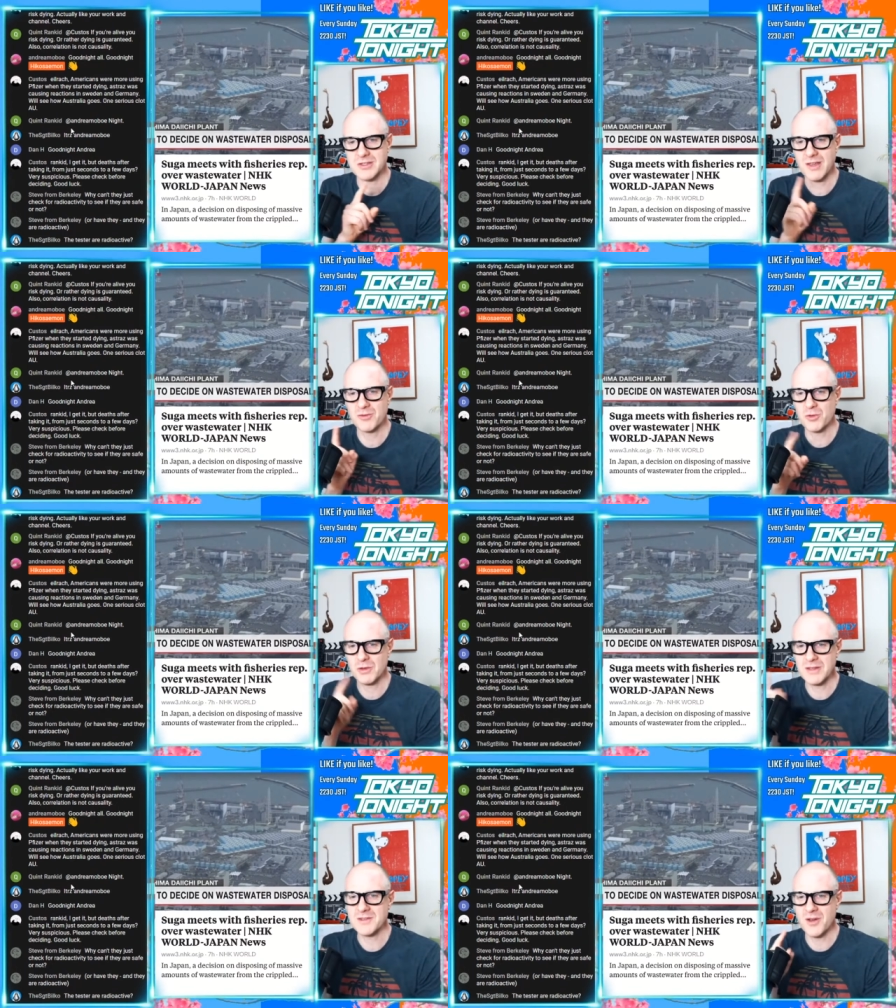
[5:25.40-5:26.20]
safe to
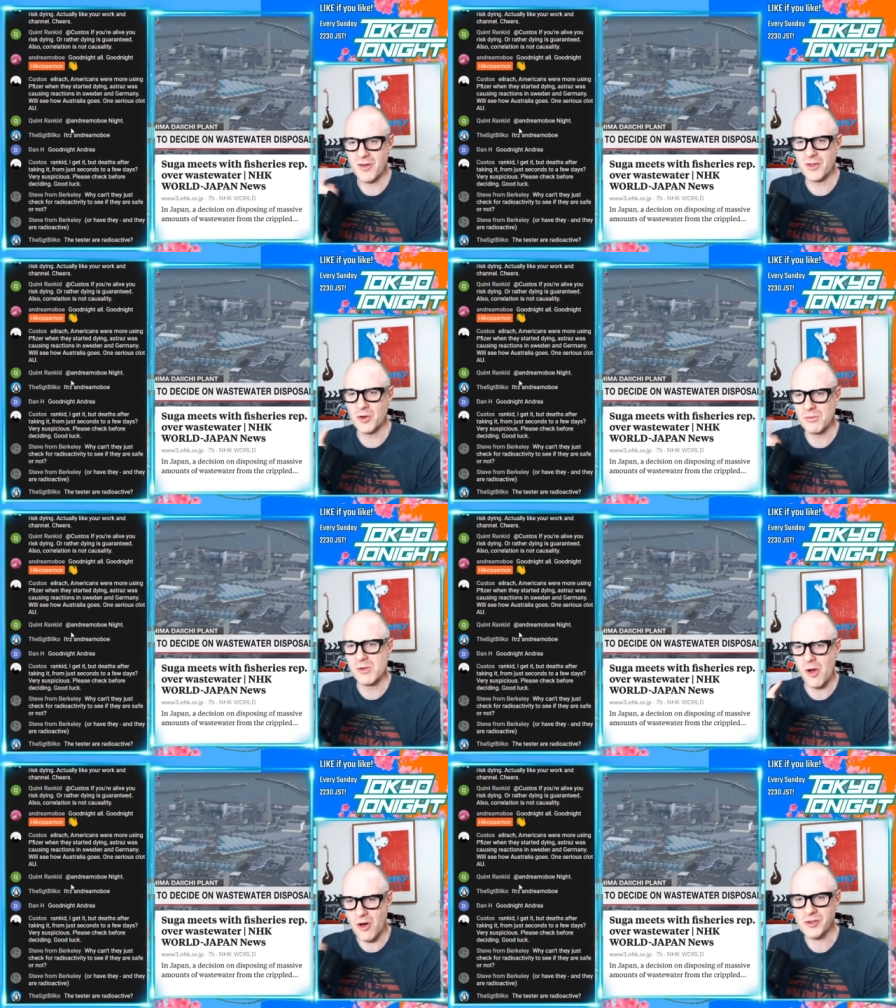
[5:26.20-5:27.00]
release on the
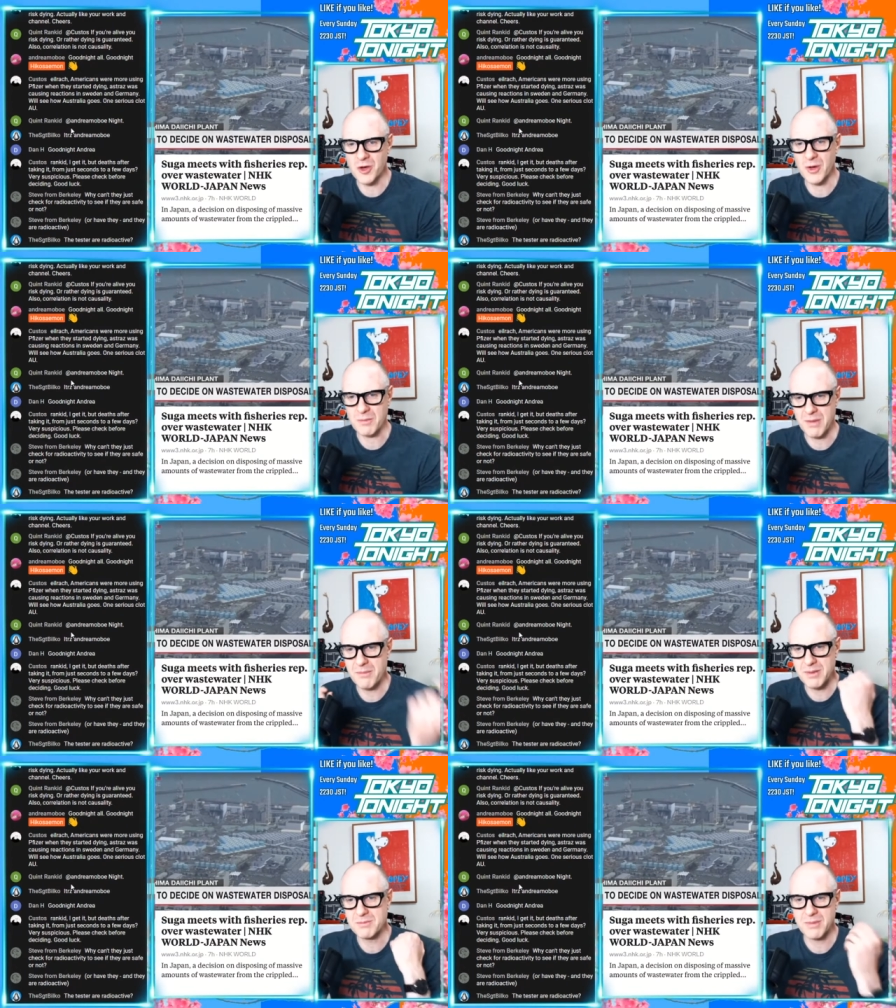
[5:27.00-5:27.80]
normal ongoing
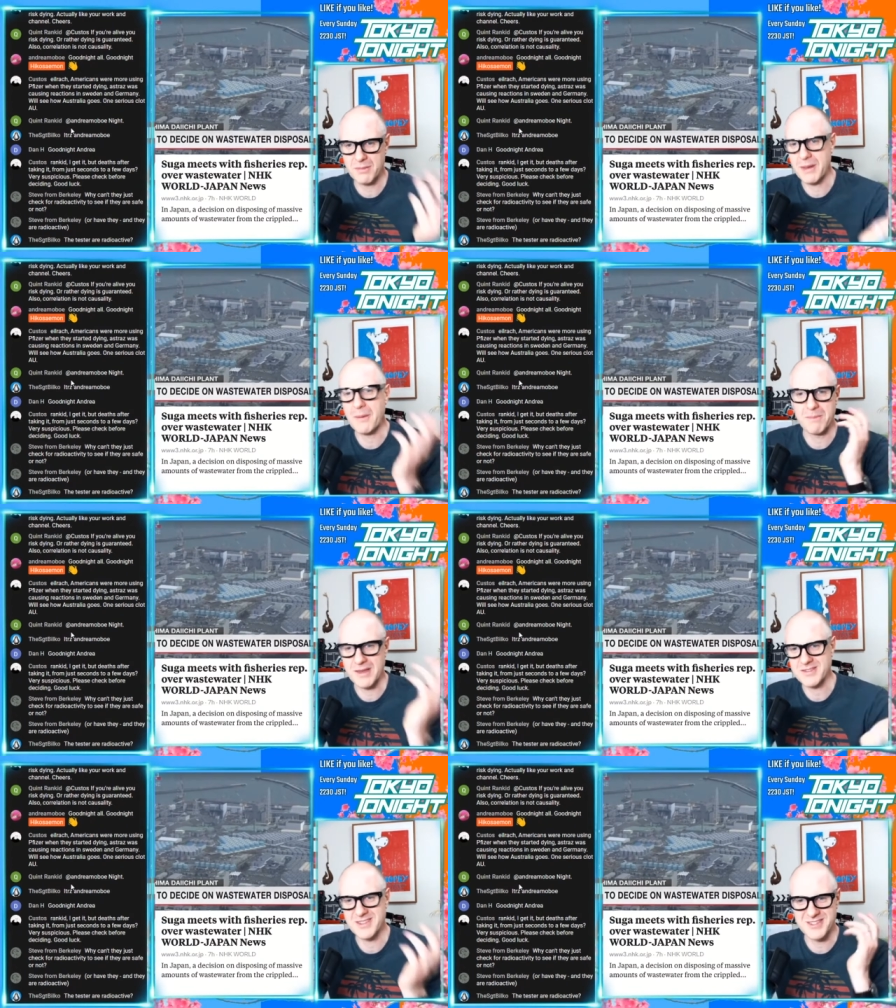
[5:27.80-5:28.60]
pump in, pump out
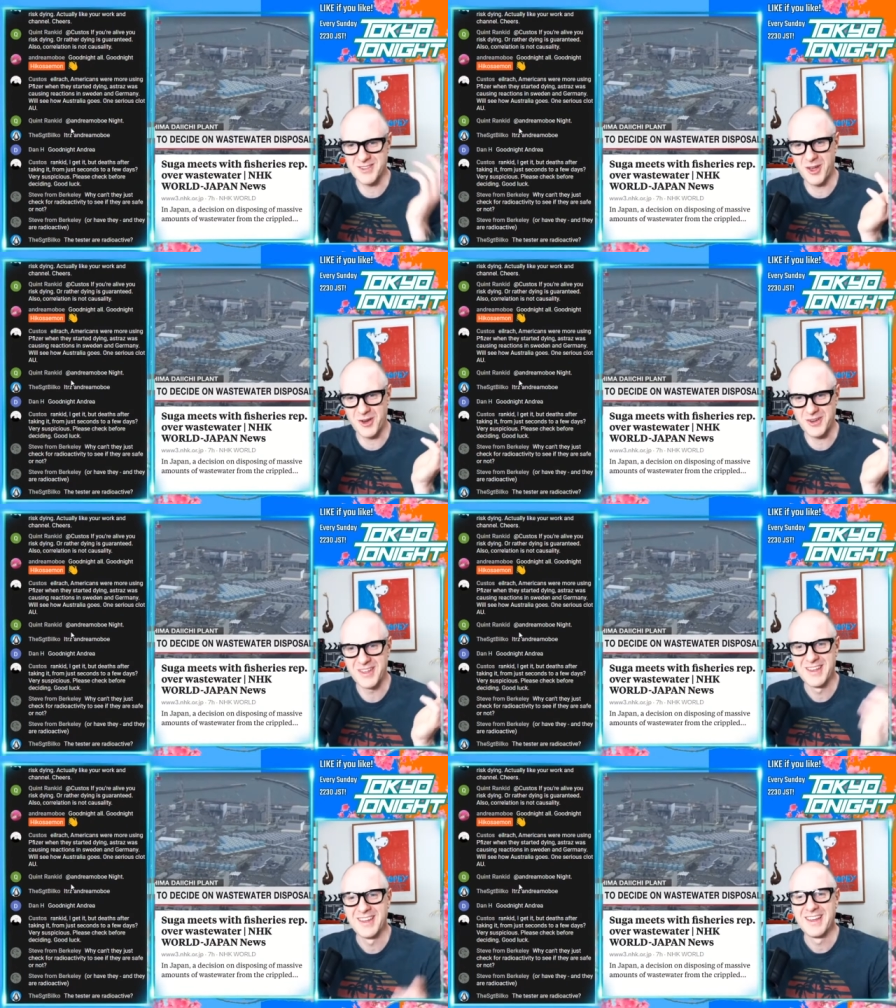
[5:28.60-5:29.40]
basis, not on
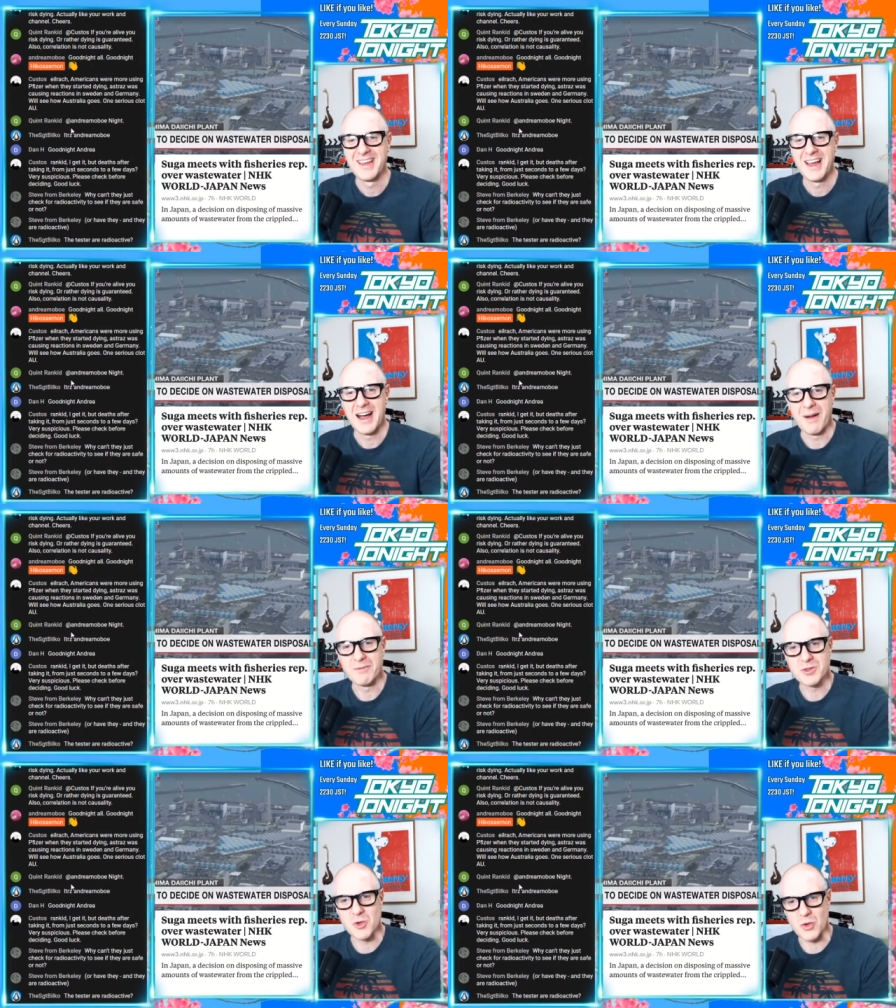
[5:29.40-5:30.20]
um,
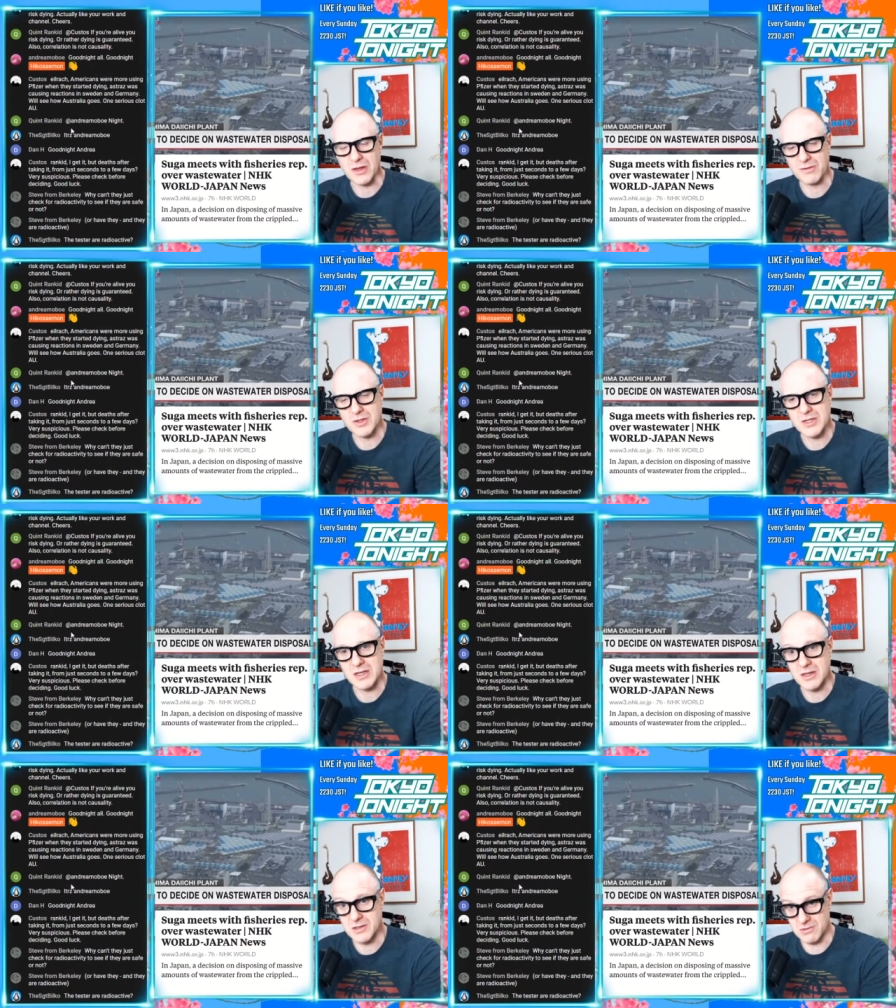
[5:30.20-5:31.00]
storing it for 10
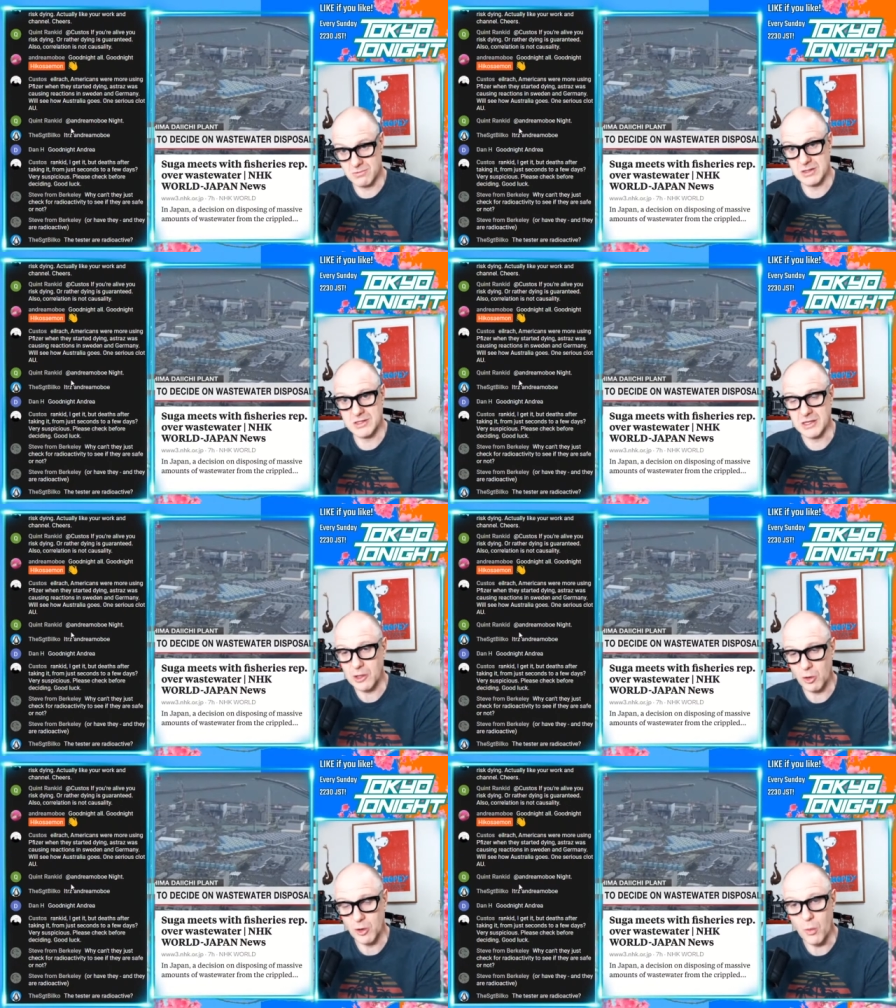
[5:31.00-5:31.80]
years and releasing
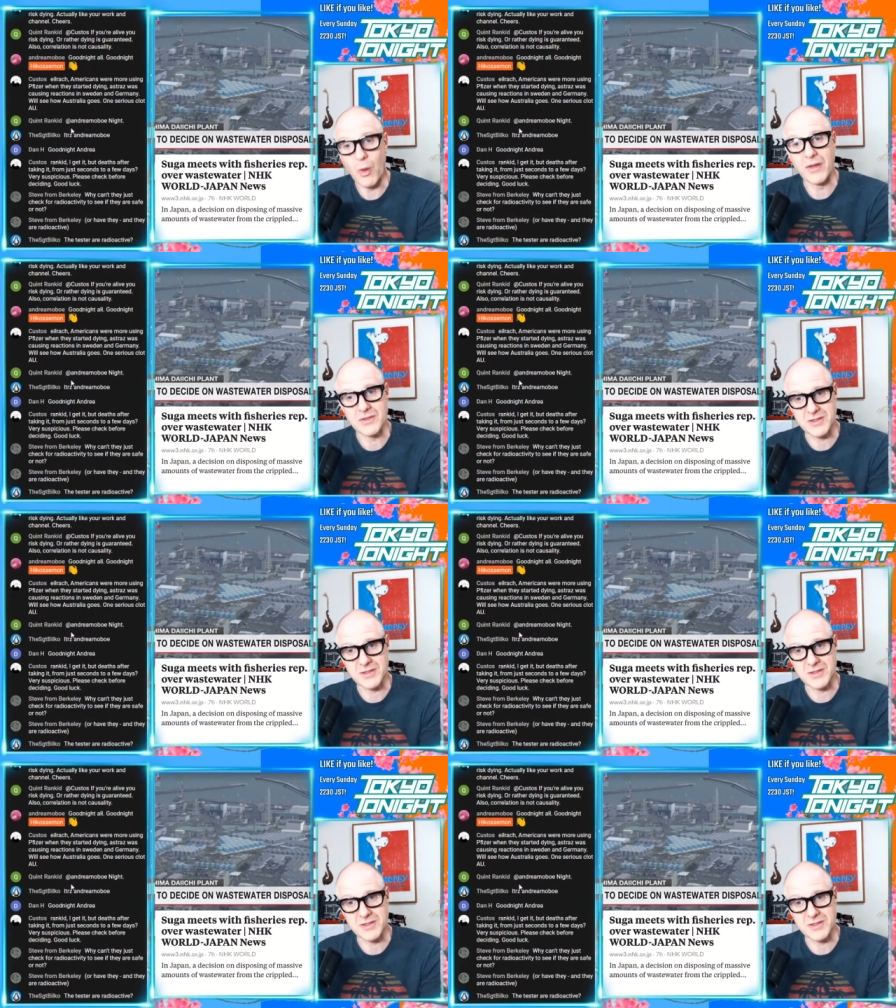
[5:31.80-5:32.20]
it all at once.